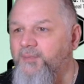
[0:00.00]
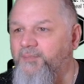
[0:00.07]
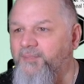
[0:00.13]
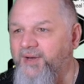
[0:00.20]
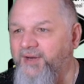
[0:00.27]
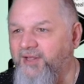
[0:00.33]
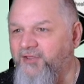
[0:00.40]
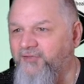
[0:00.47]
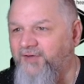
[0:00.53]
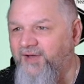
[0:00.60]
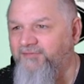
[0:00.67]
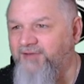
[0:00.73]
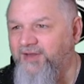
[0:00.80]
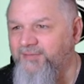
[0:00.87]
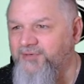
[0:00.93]
But it's
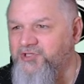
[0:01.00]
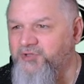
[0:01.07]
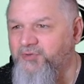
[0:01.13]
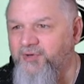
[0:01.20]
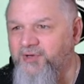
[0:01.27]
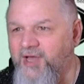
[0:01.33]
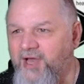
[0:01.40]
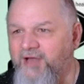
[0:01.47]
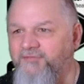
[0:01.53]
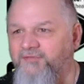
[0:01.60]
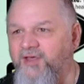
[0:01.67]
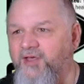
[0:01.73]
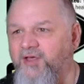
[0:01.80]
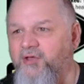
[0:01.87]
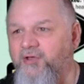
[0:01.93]
5 damage to a
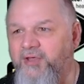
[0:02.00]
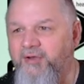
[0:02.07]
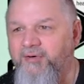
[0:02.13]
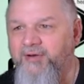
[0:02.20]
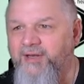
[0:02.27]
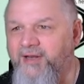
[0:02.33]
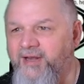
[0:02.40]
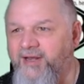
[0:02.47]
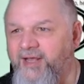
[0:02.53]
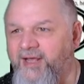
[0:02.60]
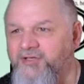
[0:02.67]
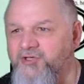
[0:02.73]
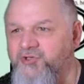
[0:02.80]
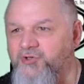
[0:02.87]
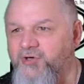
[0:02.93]
non-vehicle unit, and they
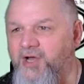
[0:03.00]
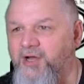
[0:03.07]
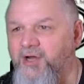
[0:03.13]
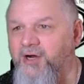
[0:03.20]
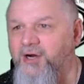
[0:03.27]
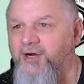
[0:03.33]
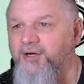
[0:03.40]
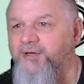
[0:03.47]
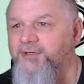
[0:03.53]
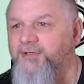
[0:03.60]
get to draw a card.